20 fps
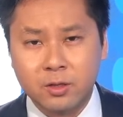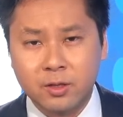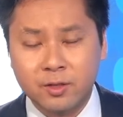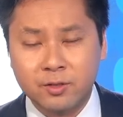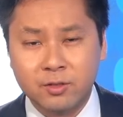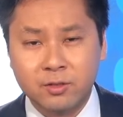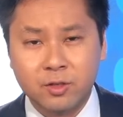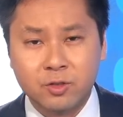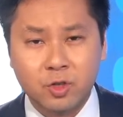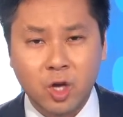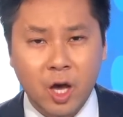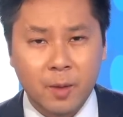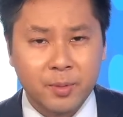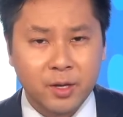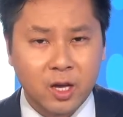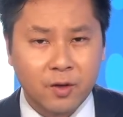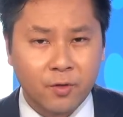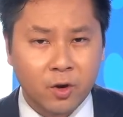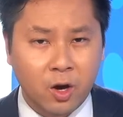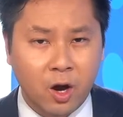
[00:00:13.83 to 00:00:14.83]
This is the
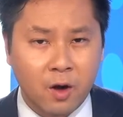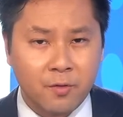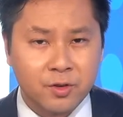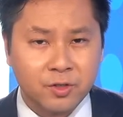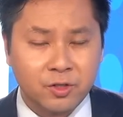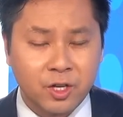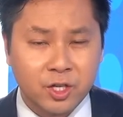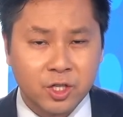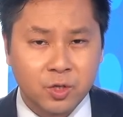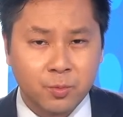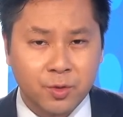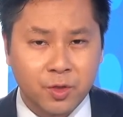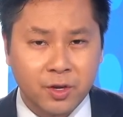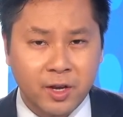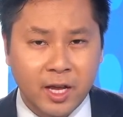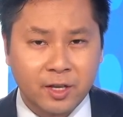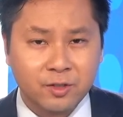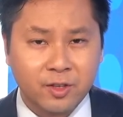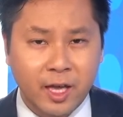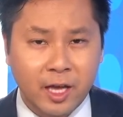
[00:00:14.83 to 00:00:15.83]
topic of our conversation with our
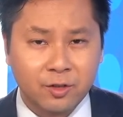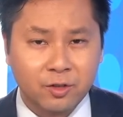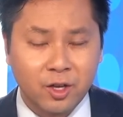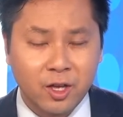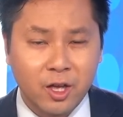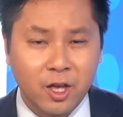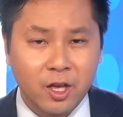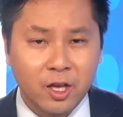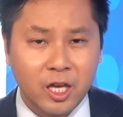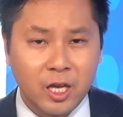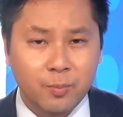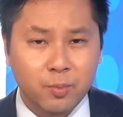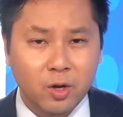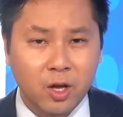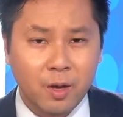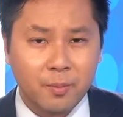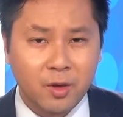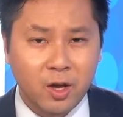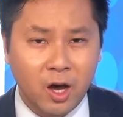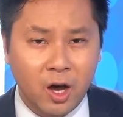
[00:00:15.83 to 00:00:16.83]
next guest,
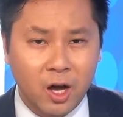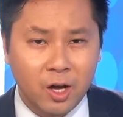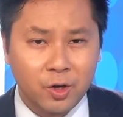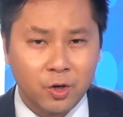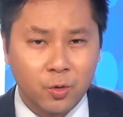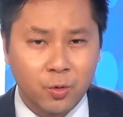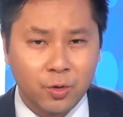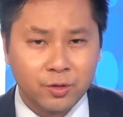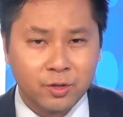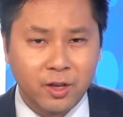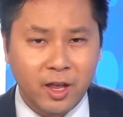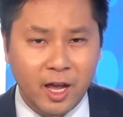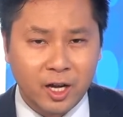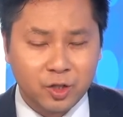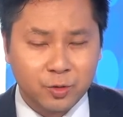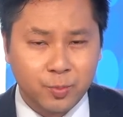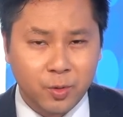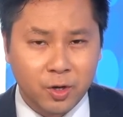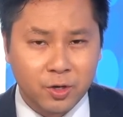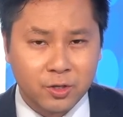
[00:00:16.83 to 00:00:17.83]
Ibrahim Khan, who is an
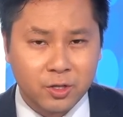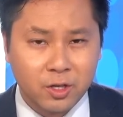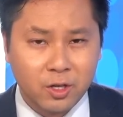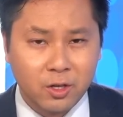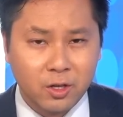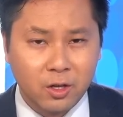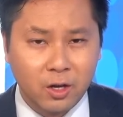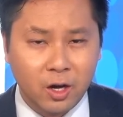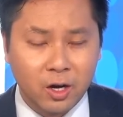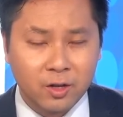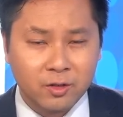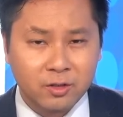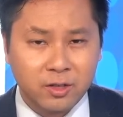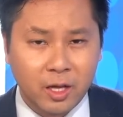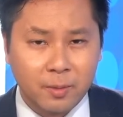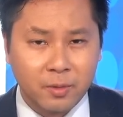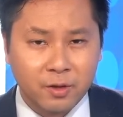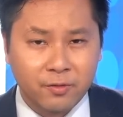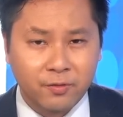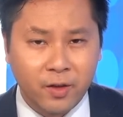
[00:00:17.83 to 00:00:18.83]
expert on
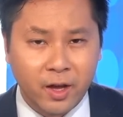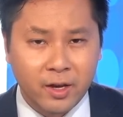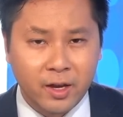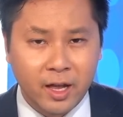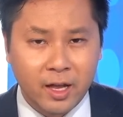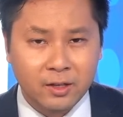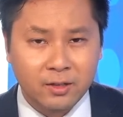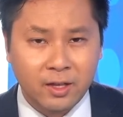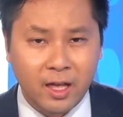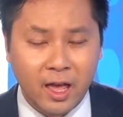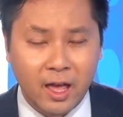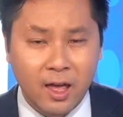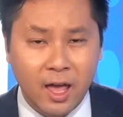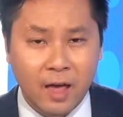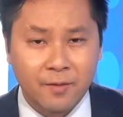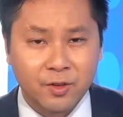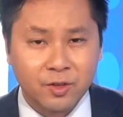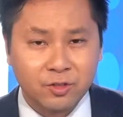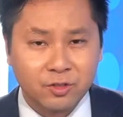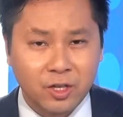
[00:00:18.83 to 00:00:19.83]
Islamic finance,
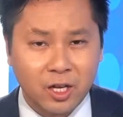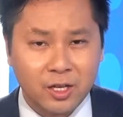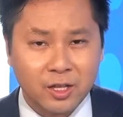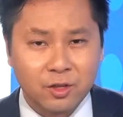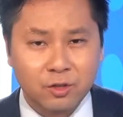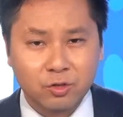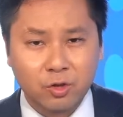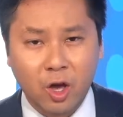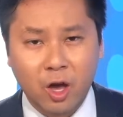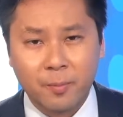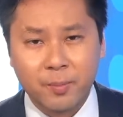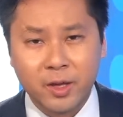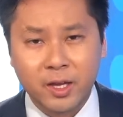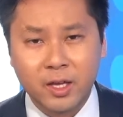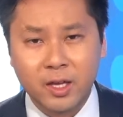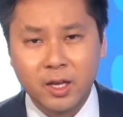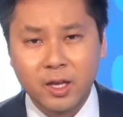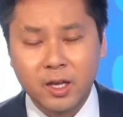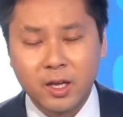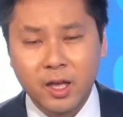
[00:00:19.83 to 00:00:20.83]
having studied this
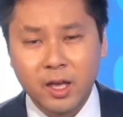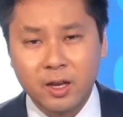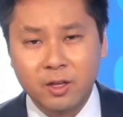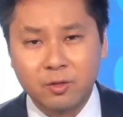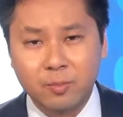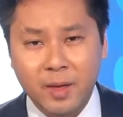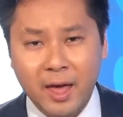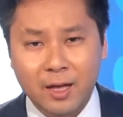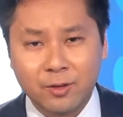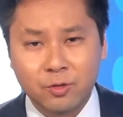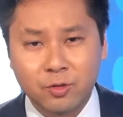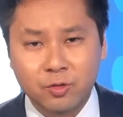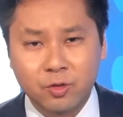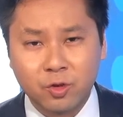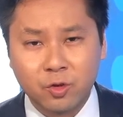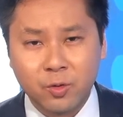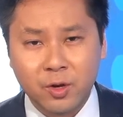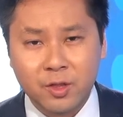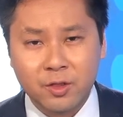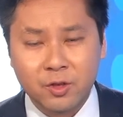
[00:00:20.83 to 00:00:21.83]
topic in his master's
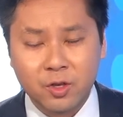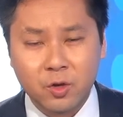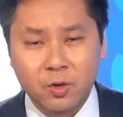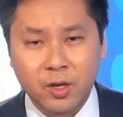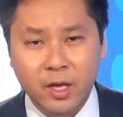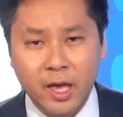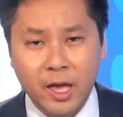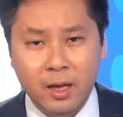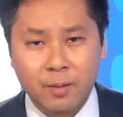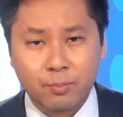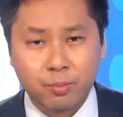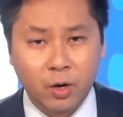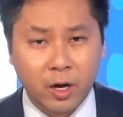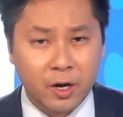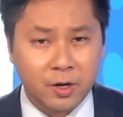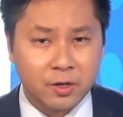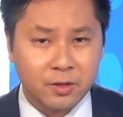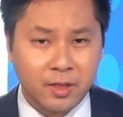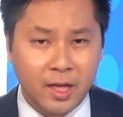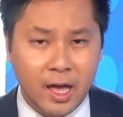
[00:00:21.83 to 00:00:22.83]
degree in the UK.
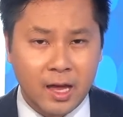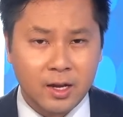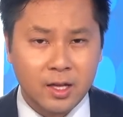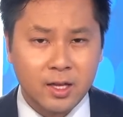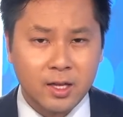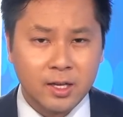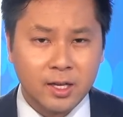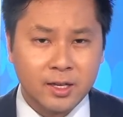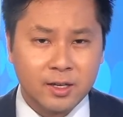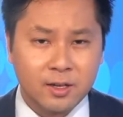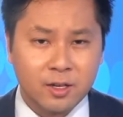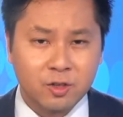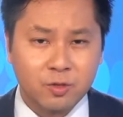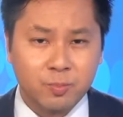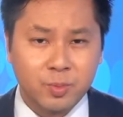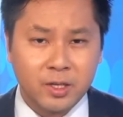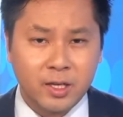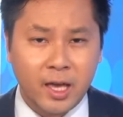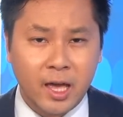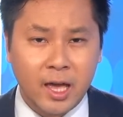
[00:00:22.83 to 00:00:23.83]
Prior to that, he did his
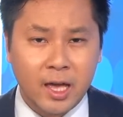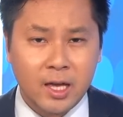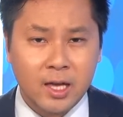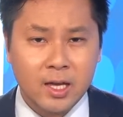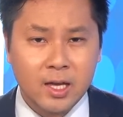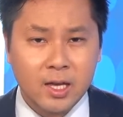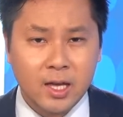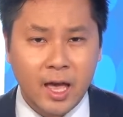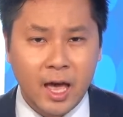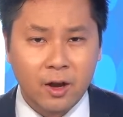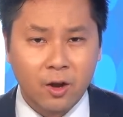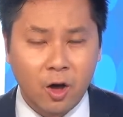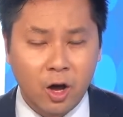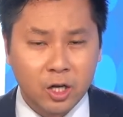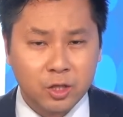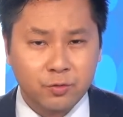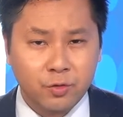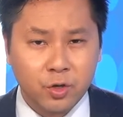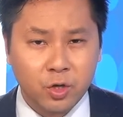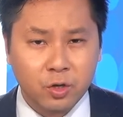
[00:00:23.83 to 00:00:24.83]
BA at
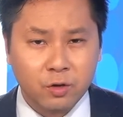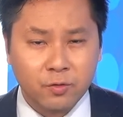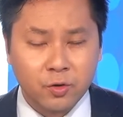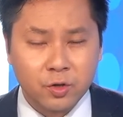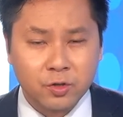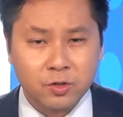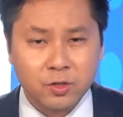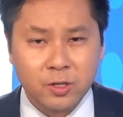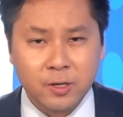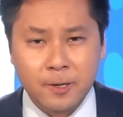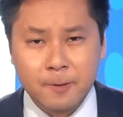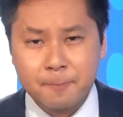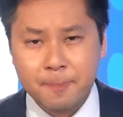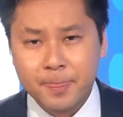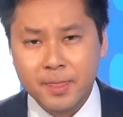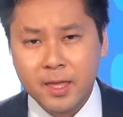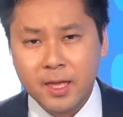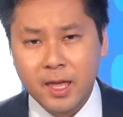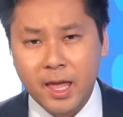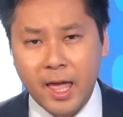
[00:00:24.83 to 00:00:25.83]
Oxford University
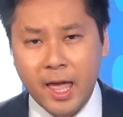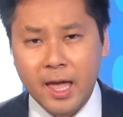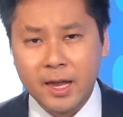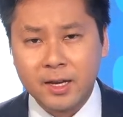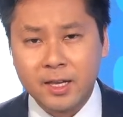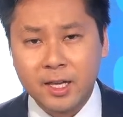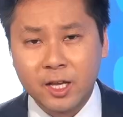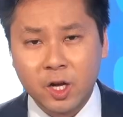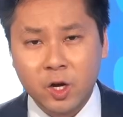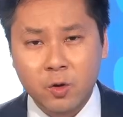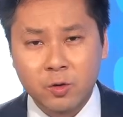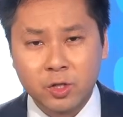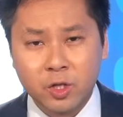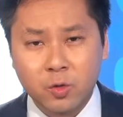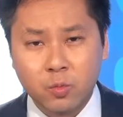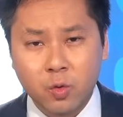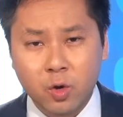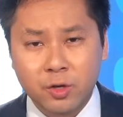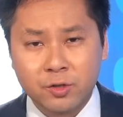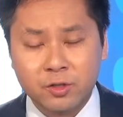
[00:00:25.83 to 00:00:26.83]
and he
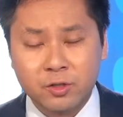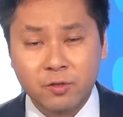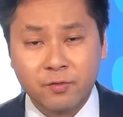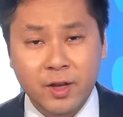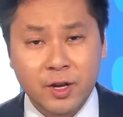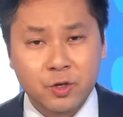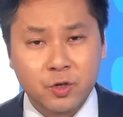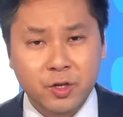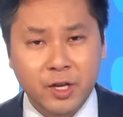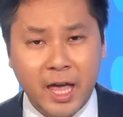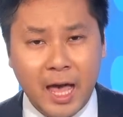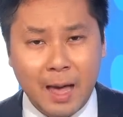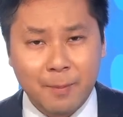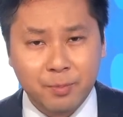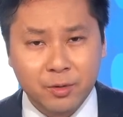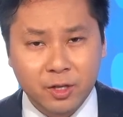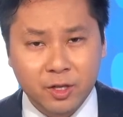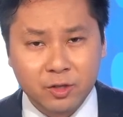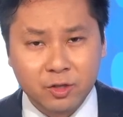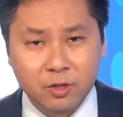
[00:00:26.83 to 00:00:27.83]
currently works as a venture
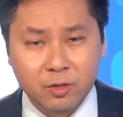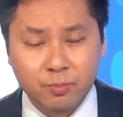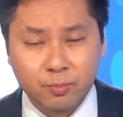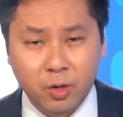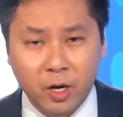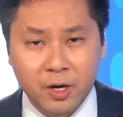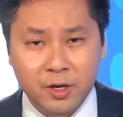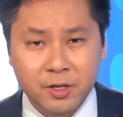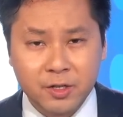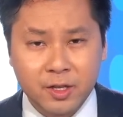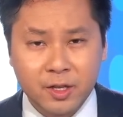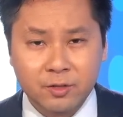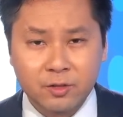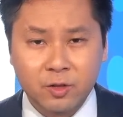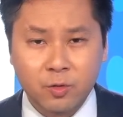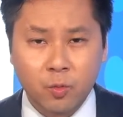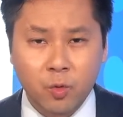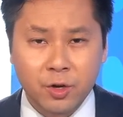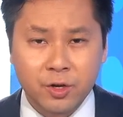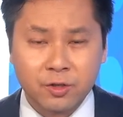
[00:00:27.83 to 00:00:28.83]
capitalist. Prior to
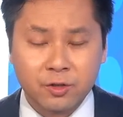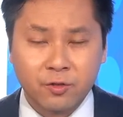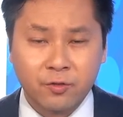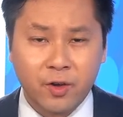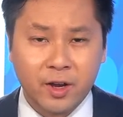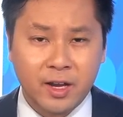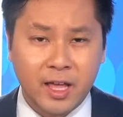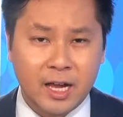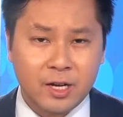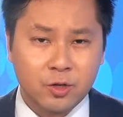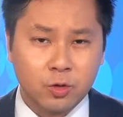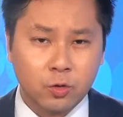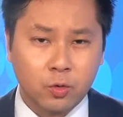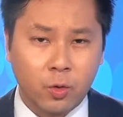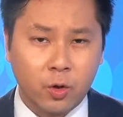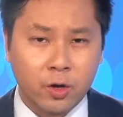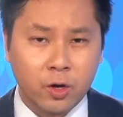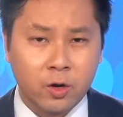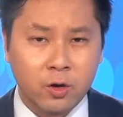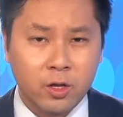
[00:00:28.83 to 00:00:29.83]
this, he worked as a financial
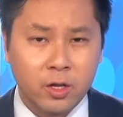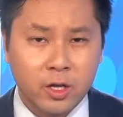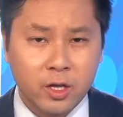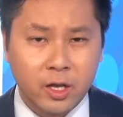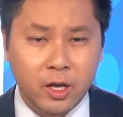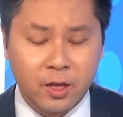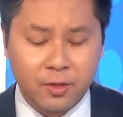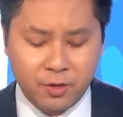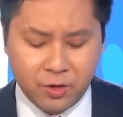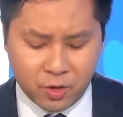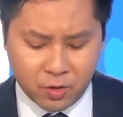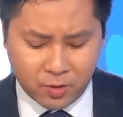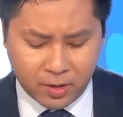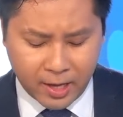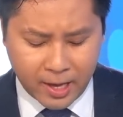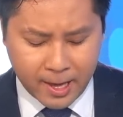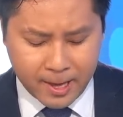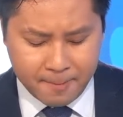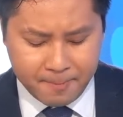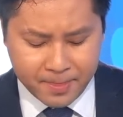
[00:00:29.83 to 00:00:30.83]
lawyer in the
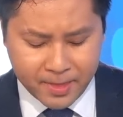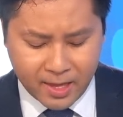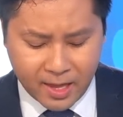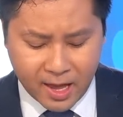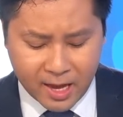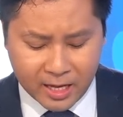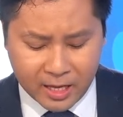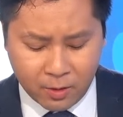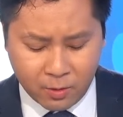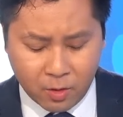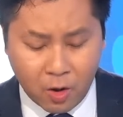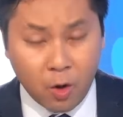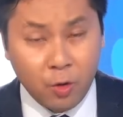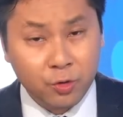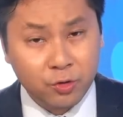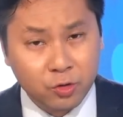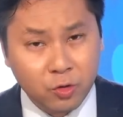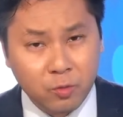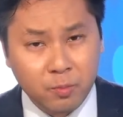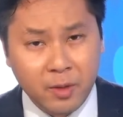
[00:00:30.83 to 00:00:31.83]
UK, and he
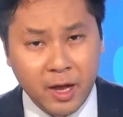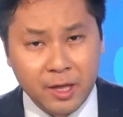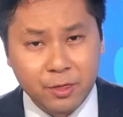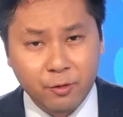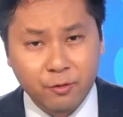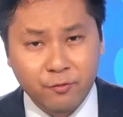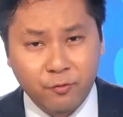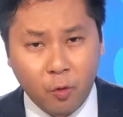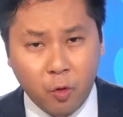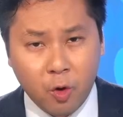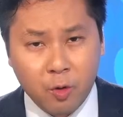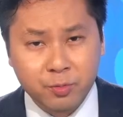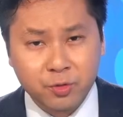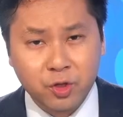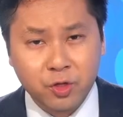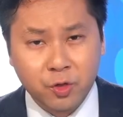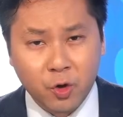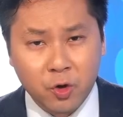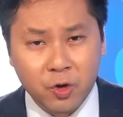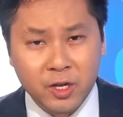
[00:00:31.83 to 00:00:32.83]
also made the
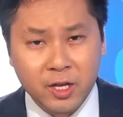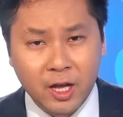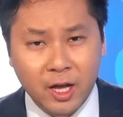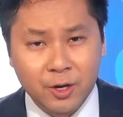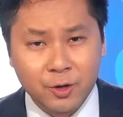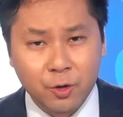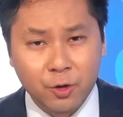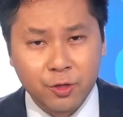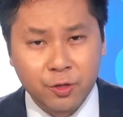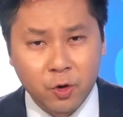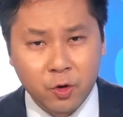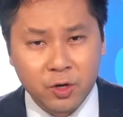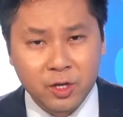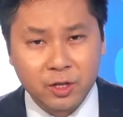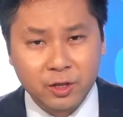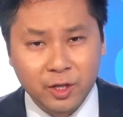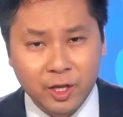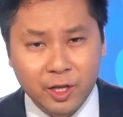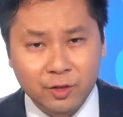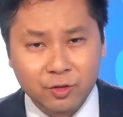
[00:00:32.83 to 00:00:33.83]
Forbes 30 Under
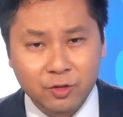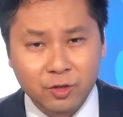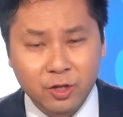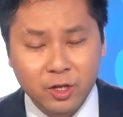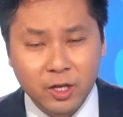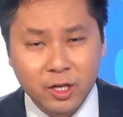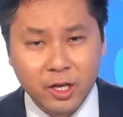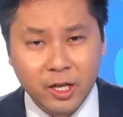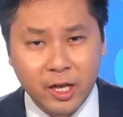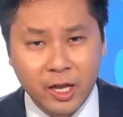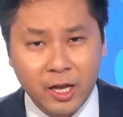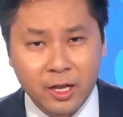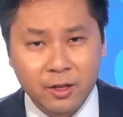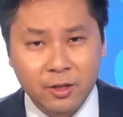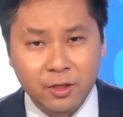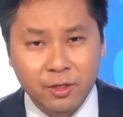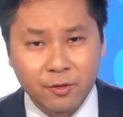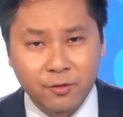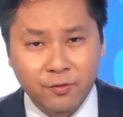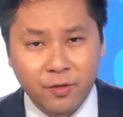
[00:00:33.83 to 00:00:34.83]
30 list
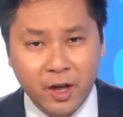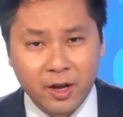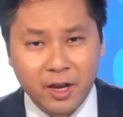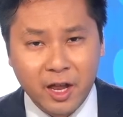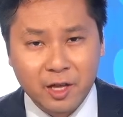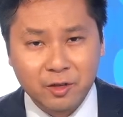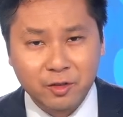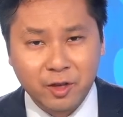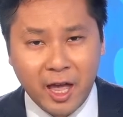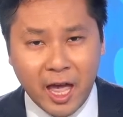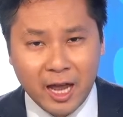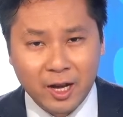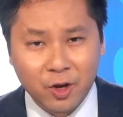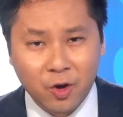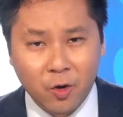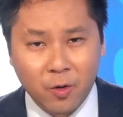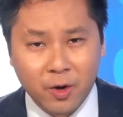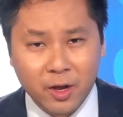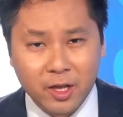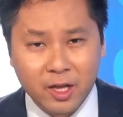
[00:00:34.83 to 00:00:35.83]
in the finance
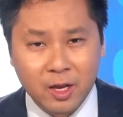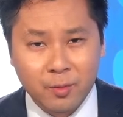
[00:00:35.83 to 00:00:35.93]
category.